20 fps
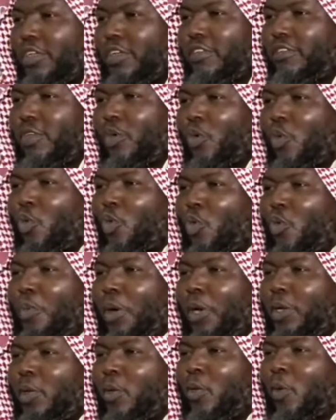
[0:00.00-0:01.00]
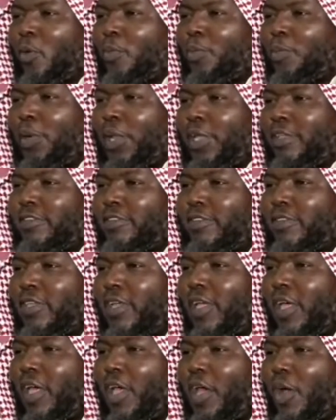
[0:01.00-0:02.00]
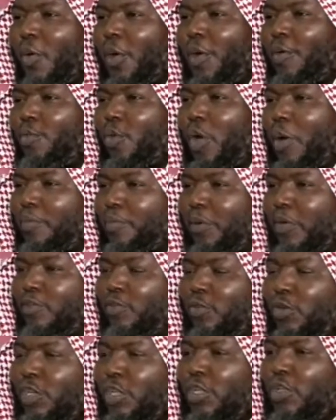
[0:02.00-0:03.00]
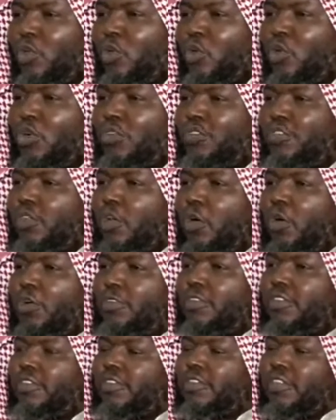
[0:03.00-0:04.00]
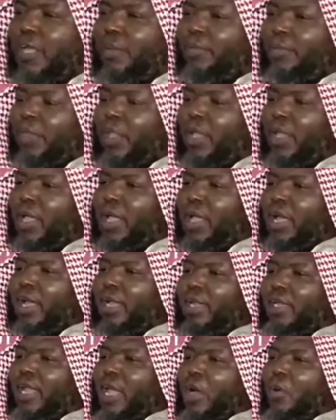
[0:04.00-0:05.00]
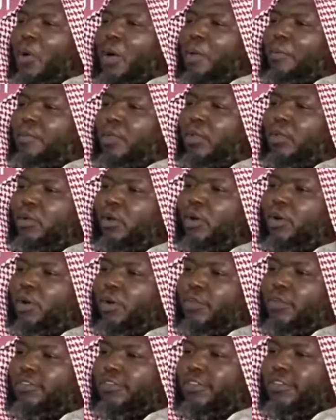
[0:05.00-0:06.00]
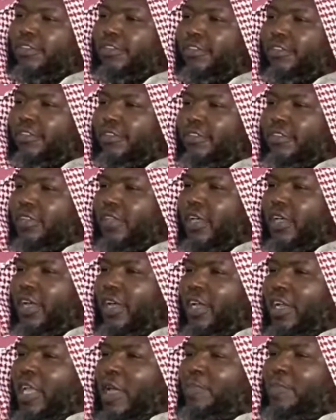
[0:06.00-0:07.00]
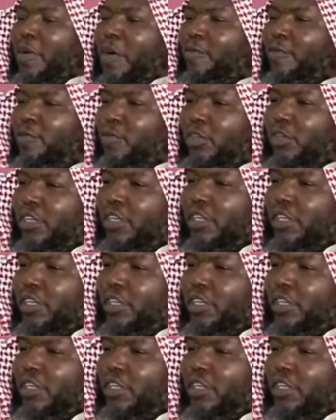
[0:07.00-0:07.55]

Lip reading: say hukuma the court place. Where if you want pass for there, you go see horses then, like 1 million horses. They pack for there,